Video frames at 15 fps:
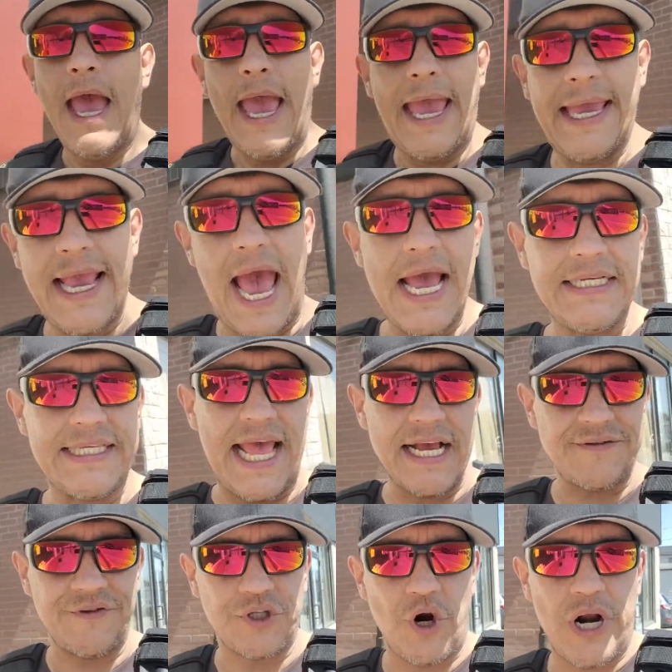Hey guys,
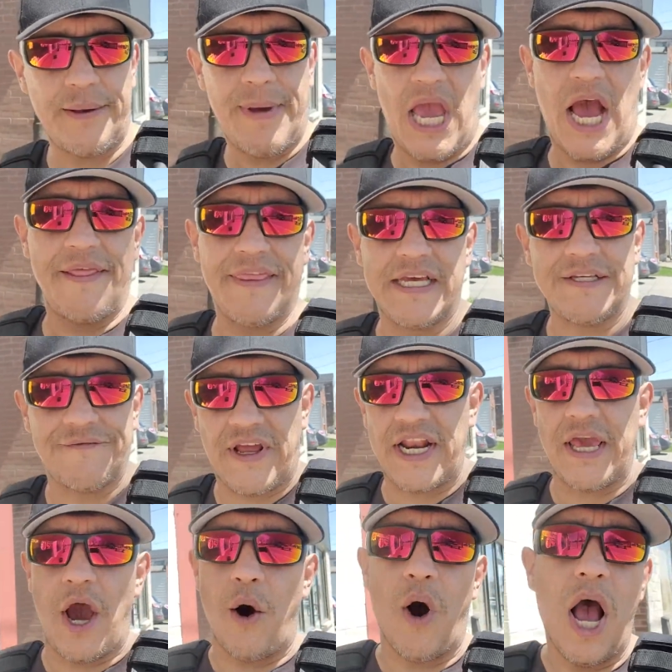thanks for joining me on this
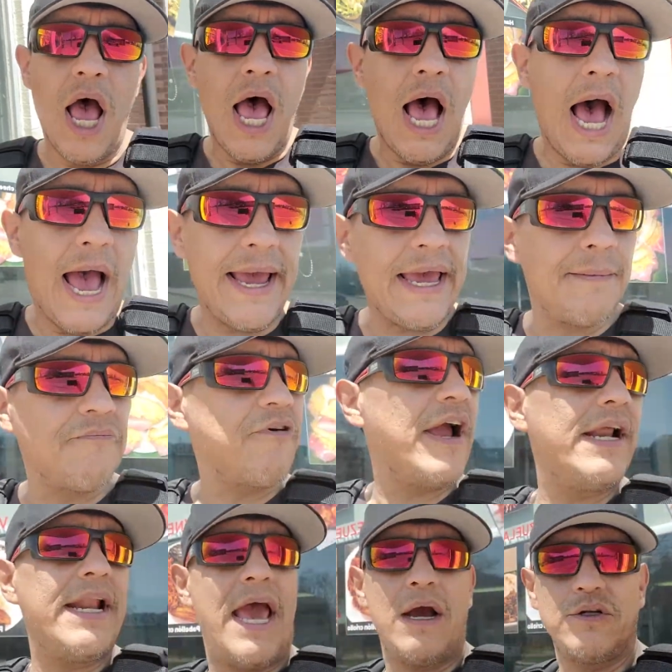video. I am
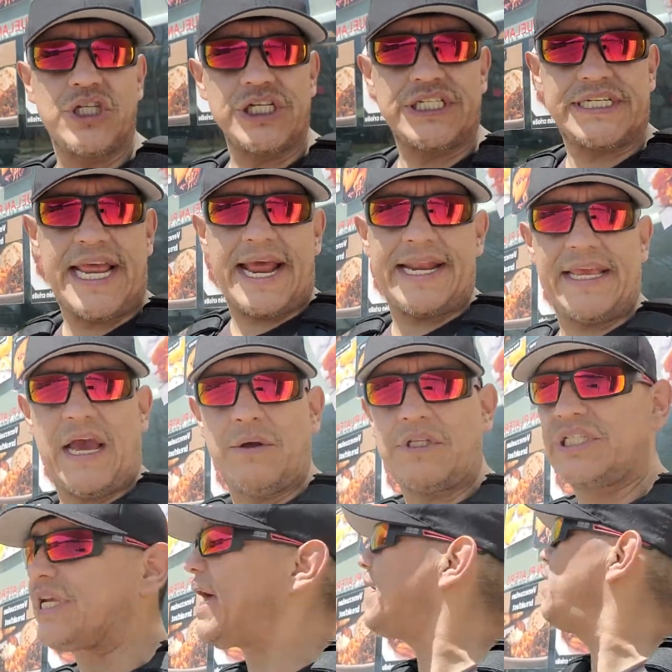right now just standing
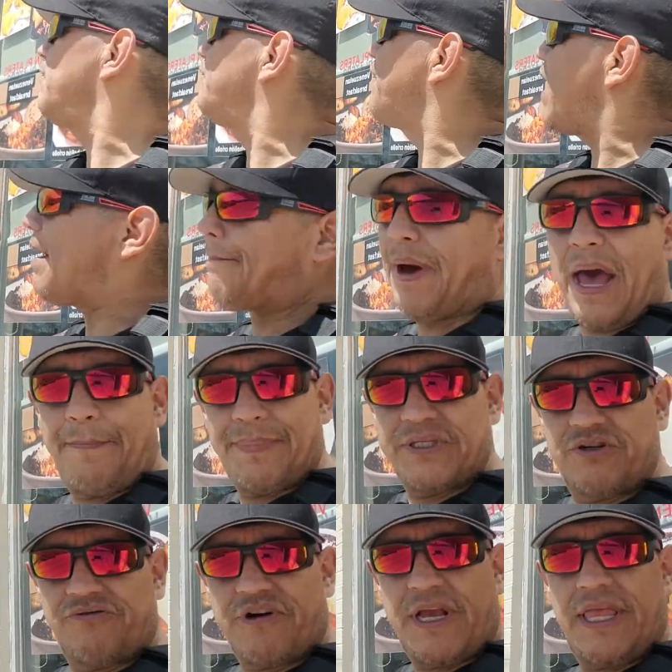outside of uh,
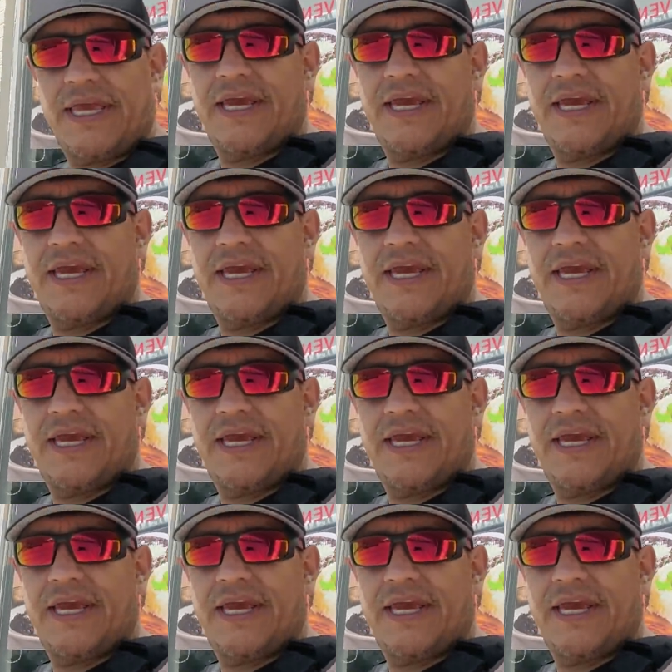Papa's Grill